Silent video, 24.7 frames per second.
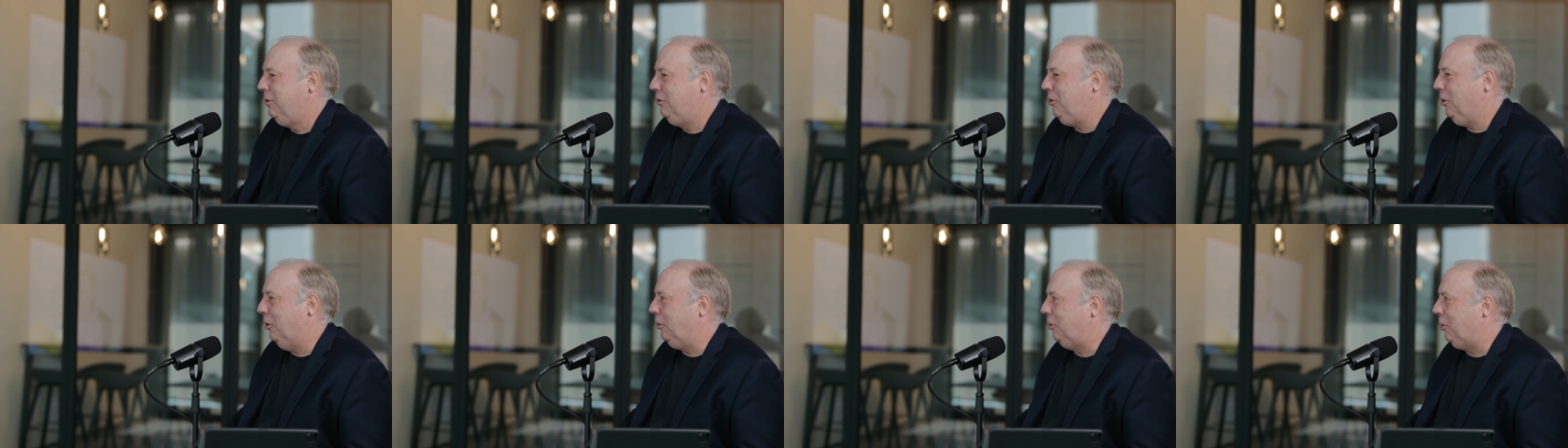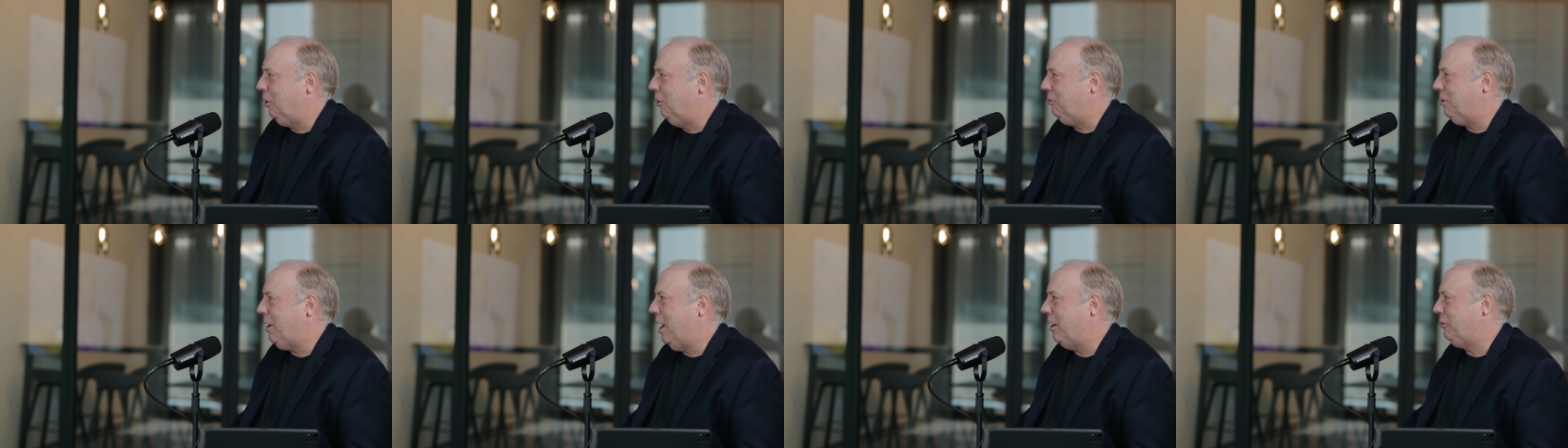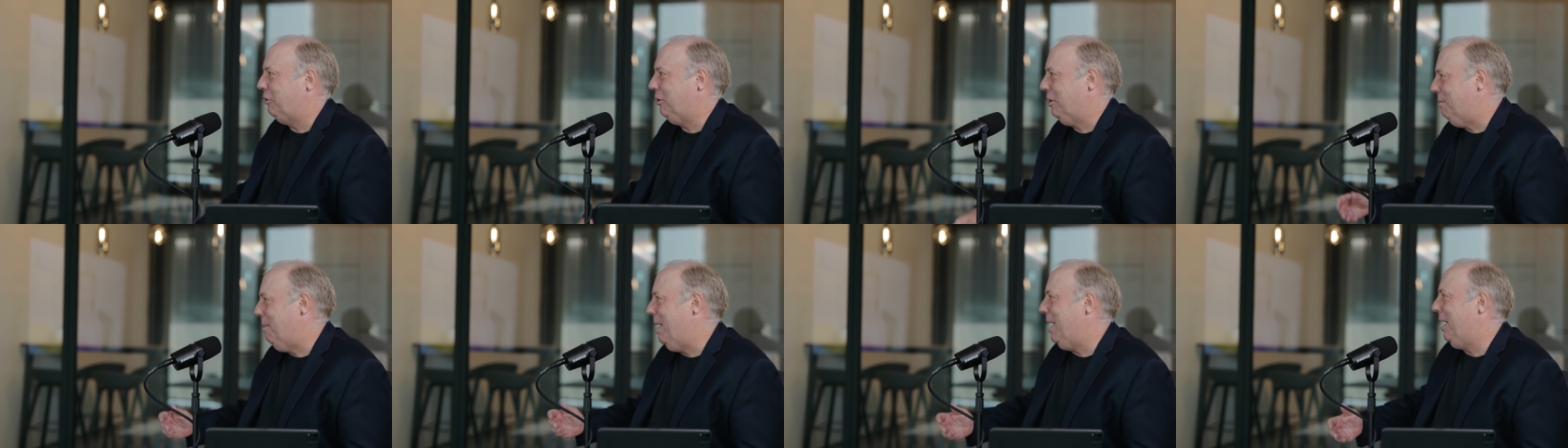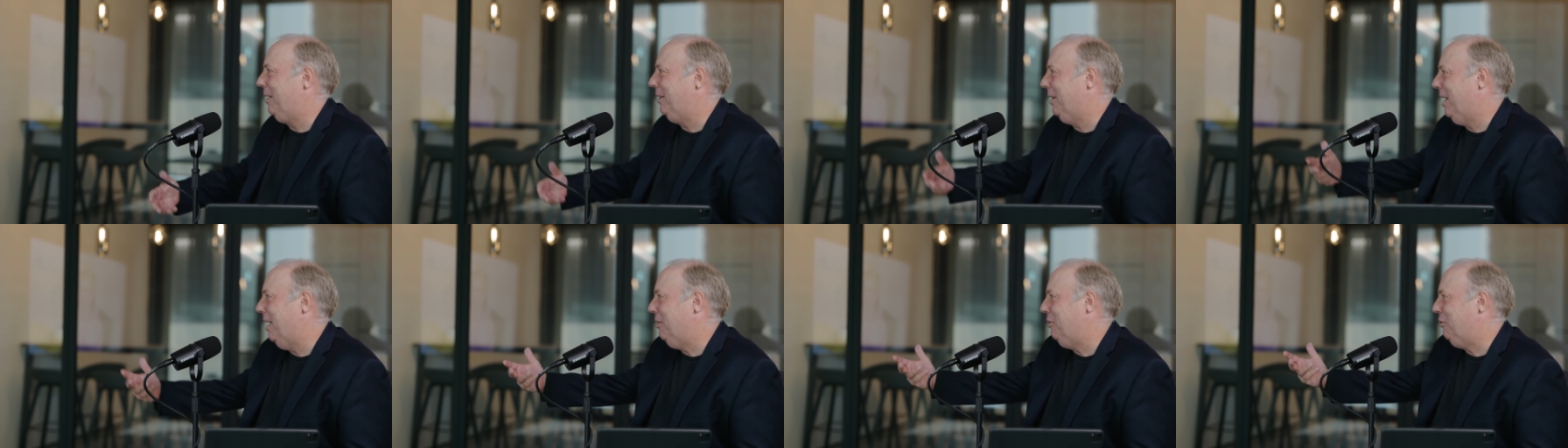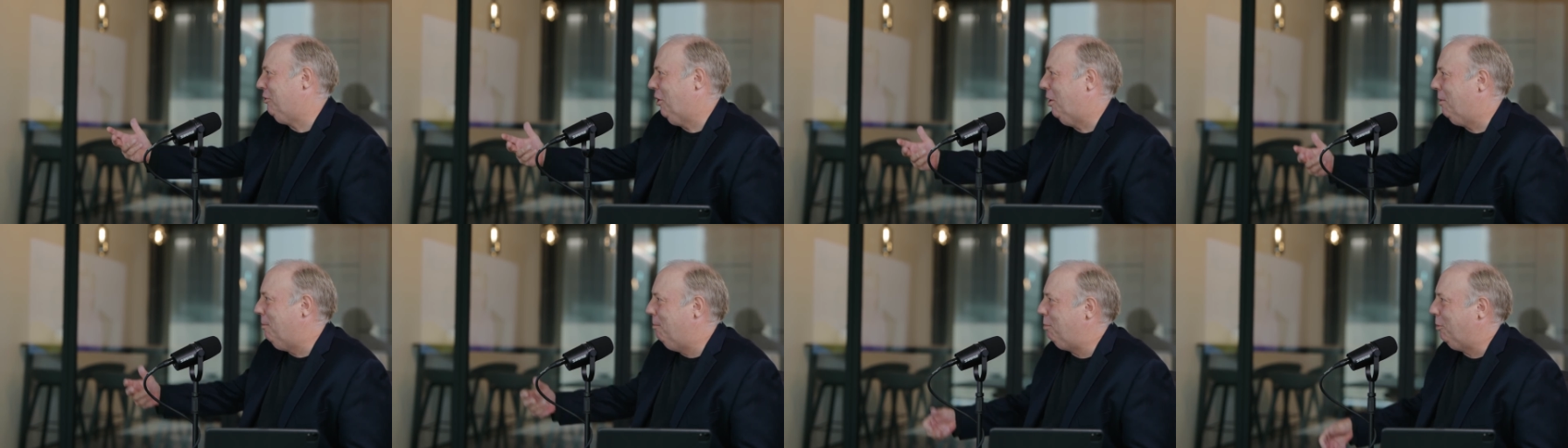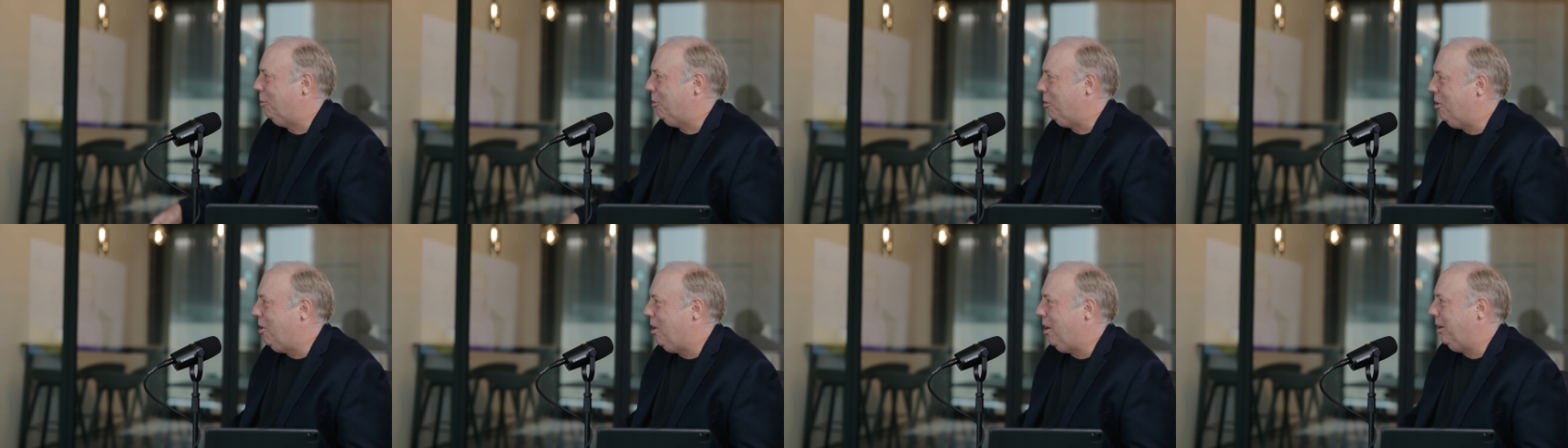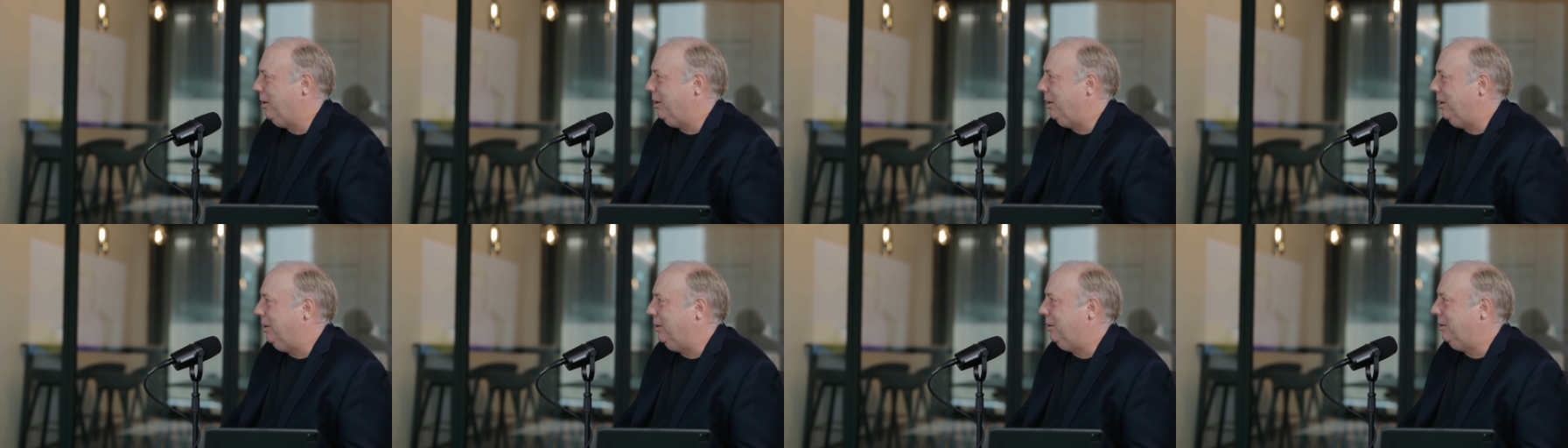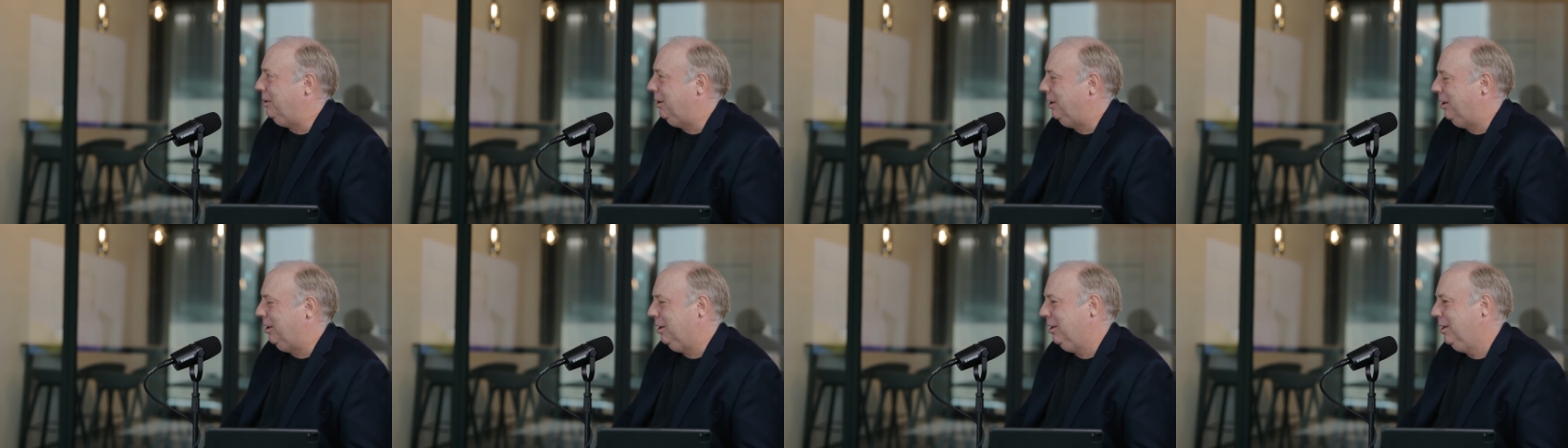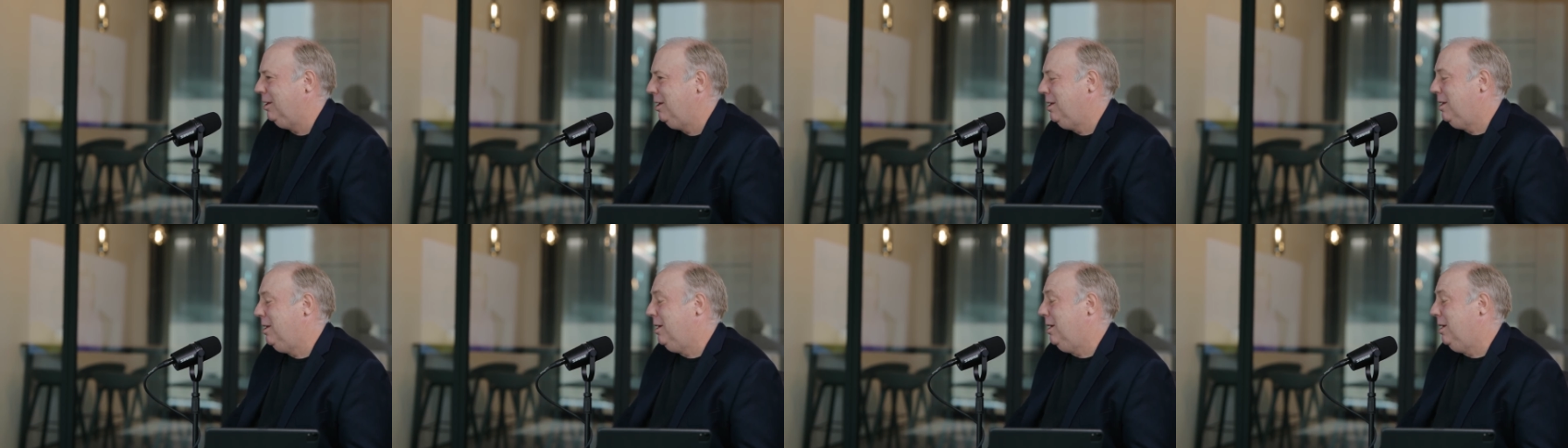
telcos actually make that jump or not, and uh,